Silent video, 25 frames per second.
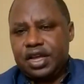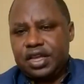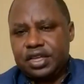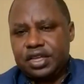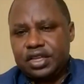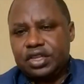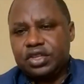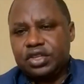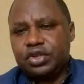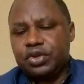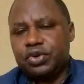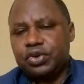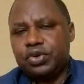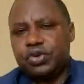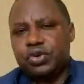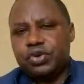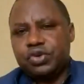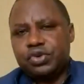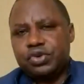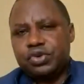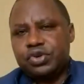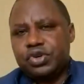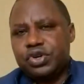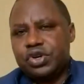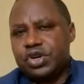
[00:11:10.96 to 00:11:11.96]

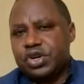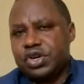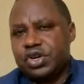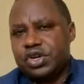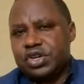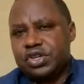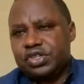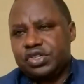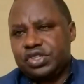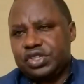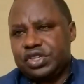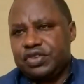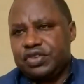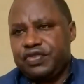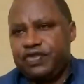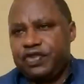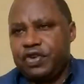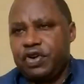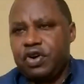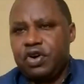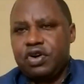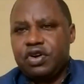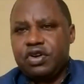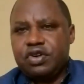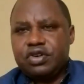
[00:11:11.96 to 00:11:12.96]
EU,
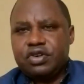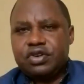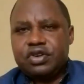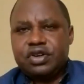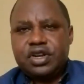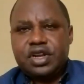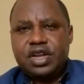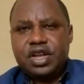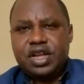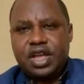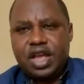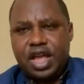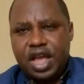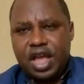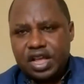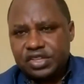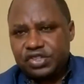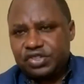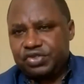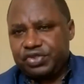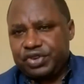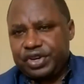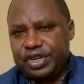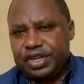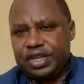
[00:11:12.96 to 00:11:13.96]
CIFOL,
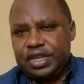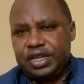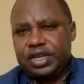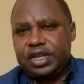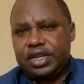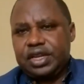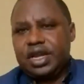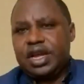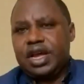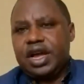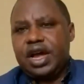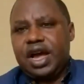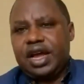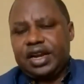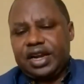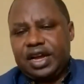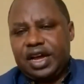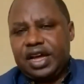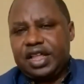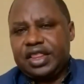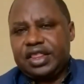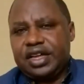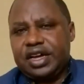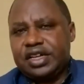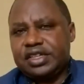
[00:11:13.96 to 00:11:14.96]
ESRI, and
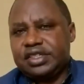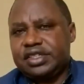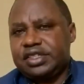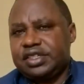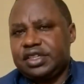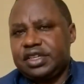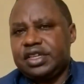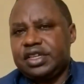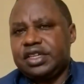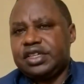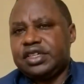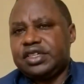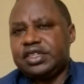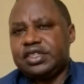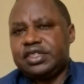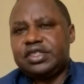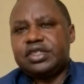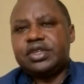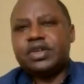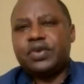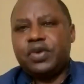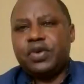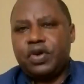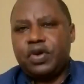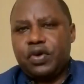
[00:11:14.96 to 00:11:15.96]
others
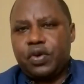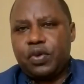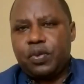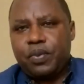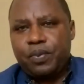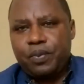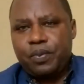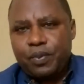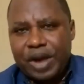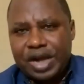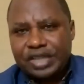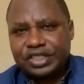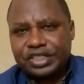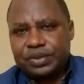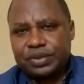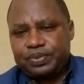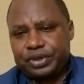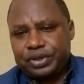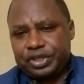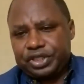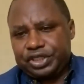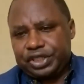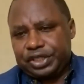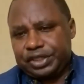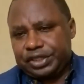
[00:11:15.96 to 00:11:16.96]
is much
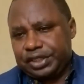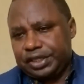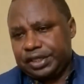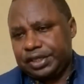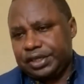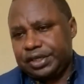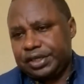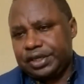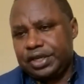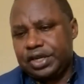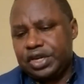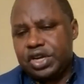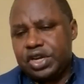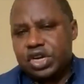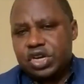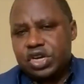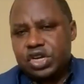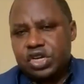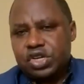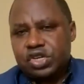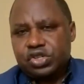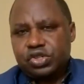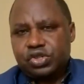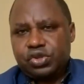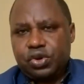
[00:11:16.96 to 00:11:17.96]
appreciated.
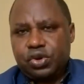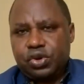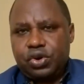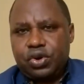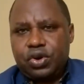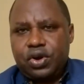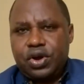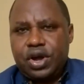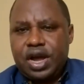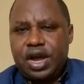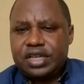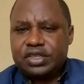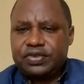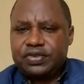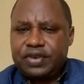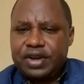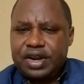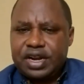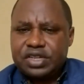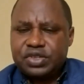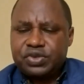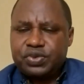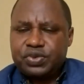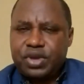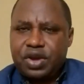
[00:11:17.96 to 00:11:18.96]
So as
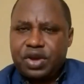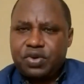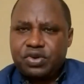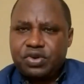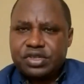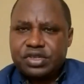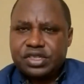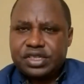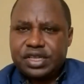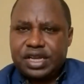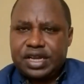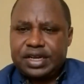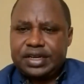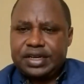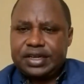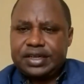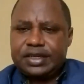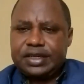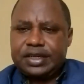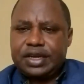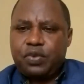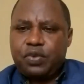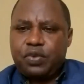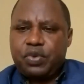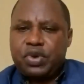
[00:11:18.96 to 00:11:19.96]
far as we are
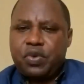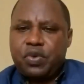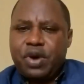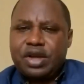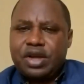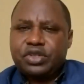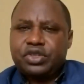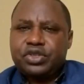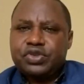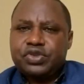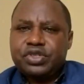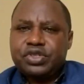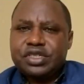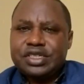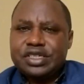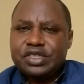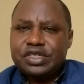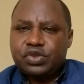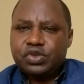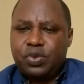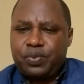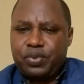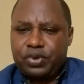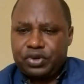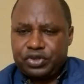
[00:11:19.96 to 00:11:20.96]
concerned, we want to use
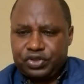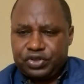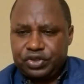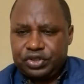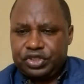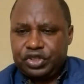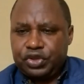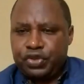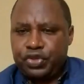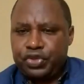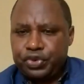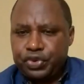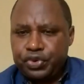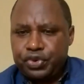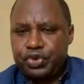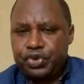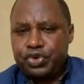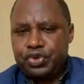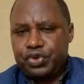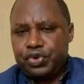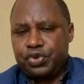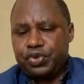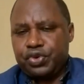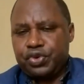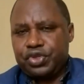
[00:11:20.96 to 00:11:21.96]
this opportunity through
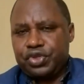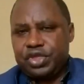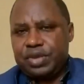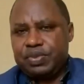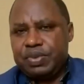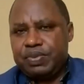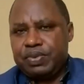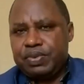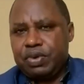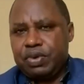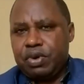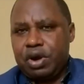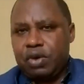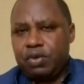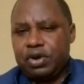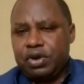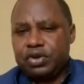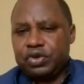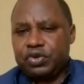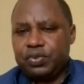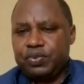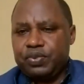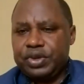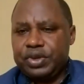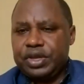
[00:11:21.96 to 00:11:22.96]
you, the people who are
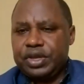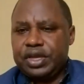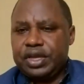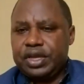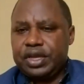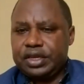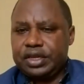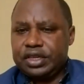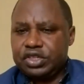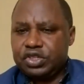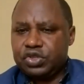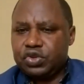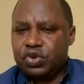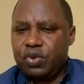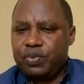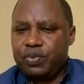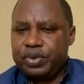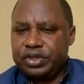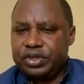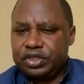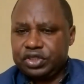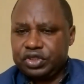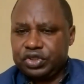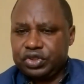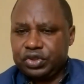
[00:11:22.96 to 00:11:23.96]
going to be in this
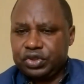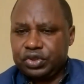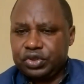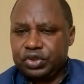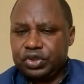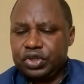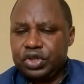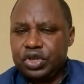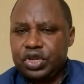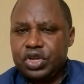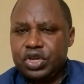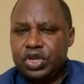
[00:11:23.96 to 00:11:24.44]
competition,